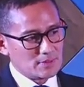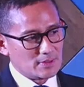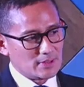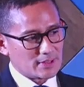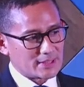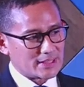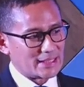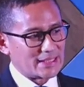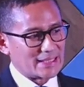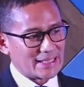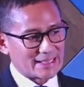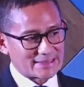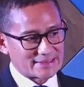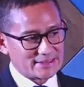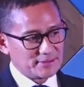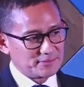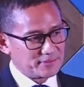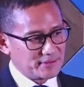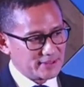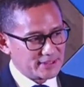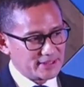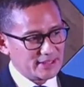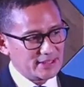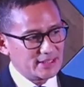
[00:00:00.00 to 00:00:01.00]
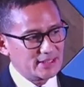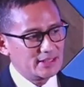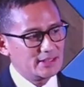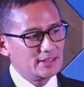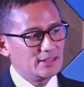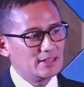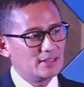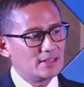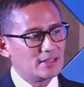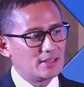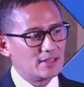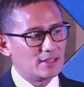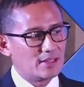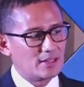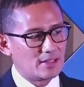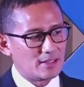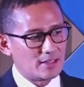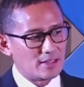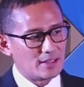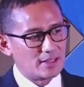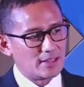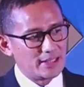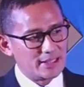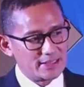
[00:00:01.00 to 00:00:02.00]
connectivity
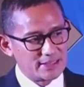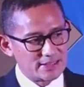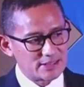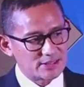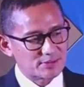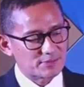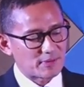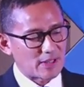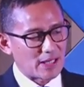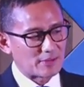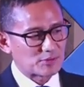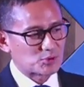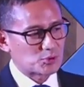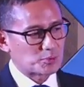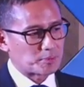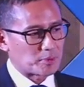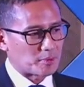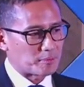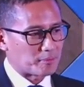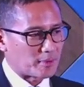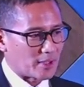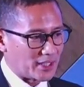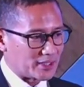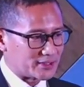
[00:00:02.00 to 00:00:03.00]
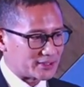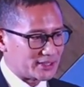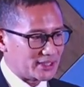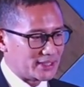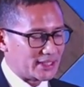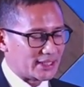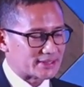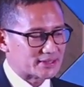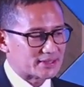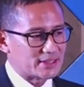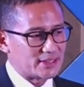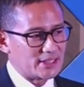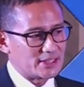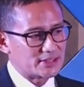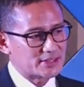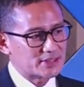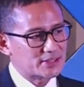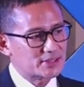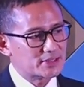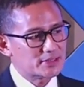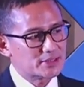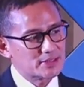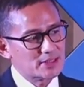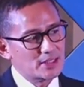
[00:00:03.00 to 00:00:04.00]
uh, in these five super priority
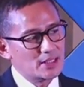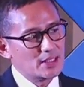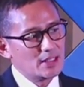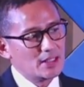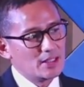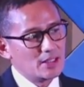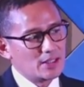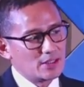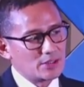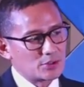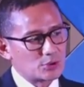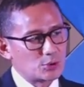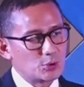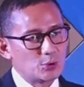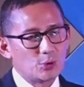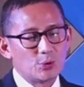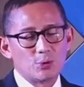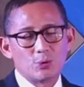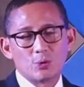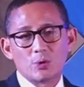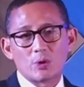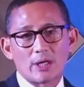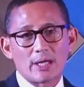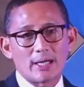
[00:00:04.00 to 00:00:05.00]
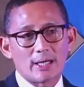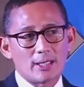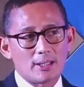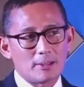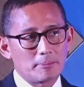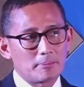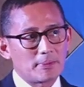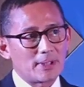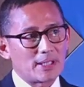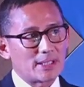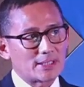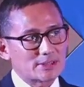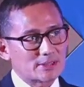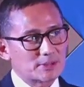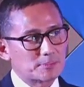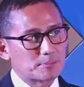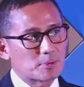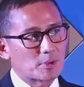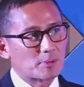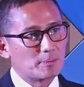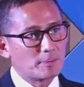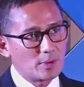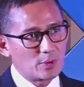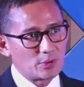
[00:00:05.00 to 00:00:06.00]
destinations to help us
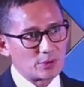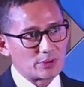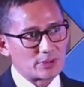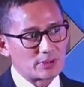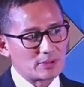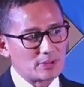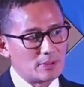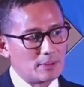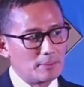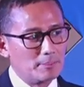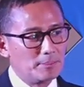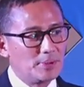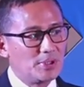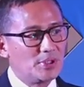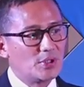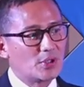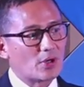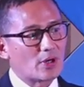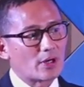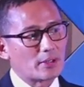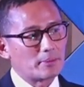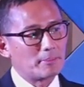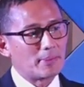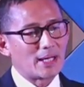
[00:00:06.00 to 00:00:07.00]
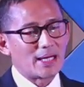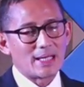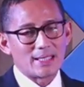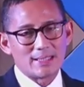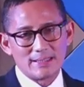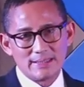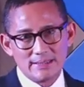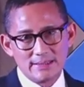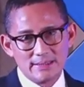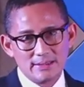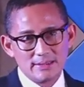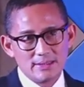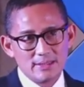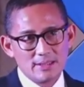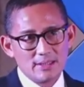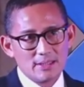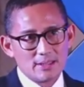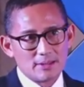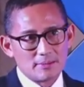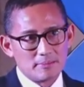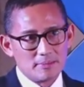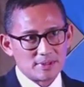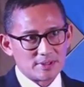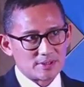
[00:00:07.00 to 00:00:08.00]
promote beyond Bali
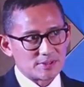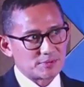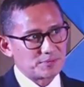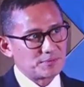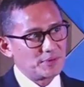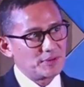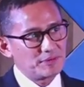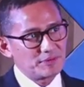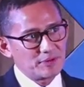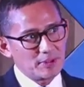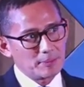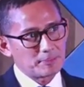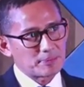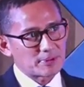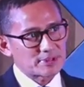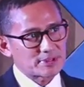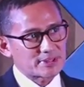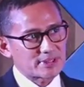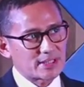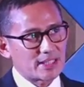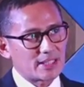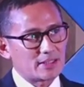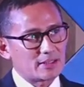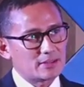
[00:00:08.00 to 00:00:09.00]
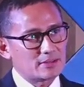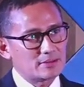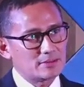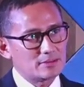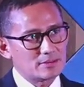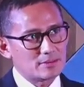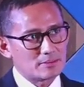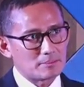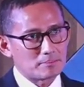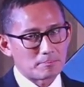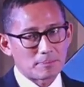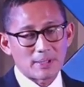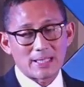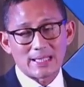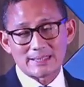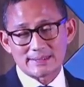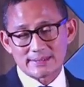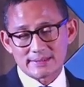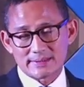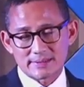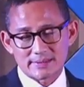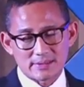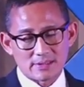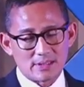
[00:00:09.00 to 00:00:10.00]
because 50%
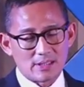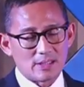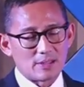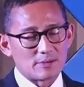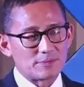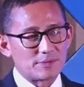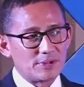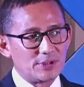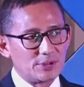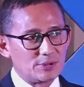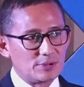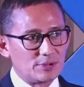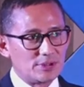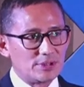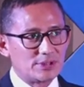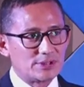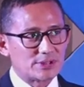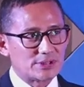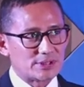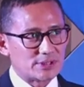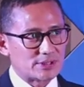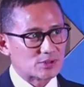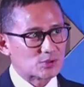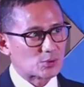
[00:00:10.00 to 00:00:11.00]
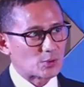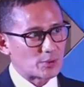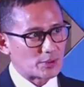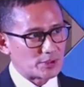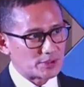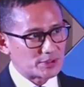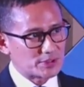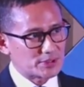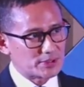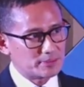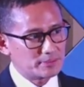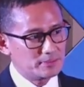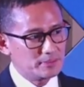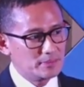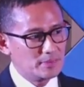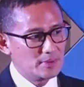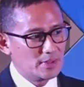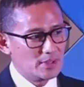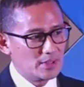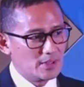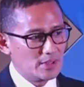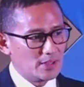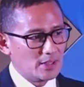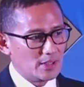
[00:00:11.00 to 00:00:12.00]
plus of Indonesia's tourism
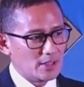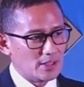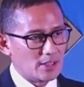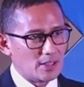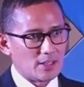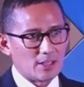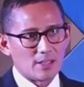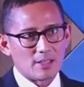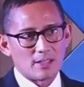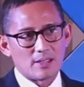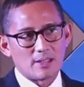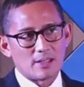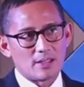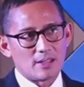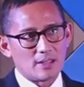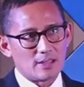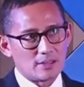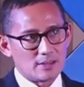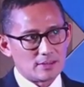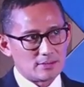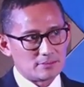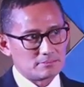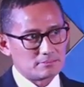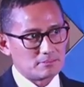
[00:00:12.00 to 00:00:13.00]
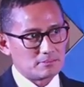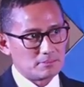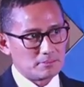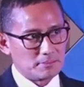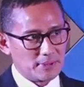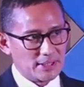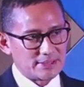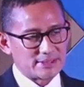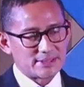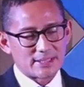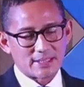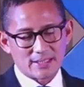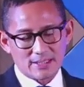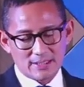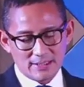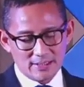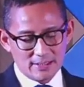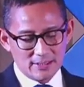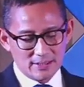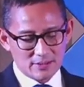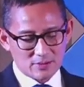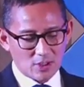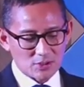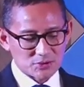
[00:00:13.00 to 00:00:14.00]
uh,
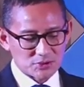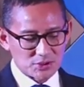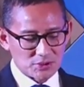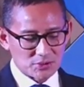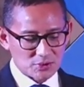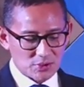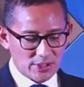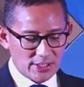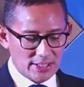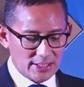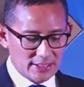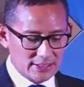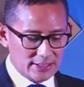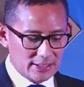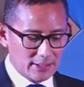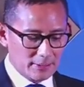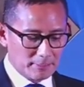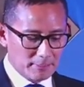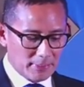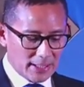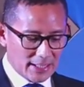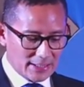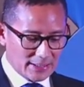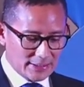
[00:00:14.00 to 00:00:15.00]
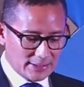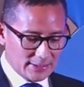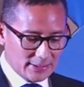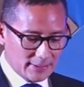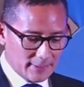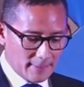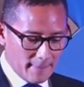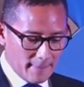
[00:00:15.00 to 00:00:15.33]
basically concentrated in Bali.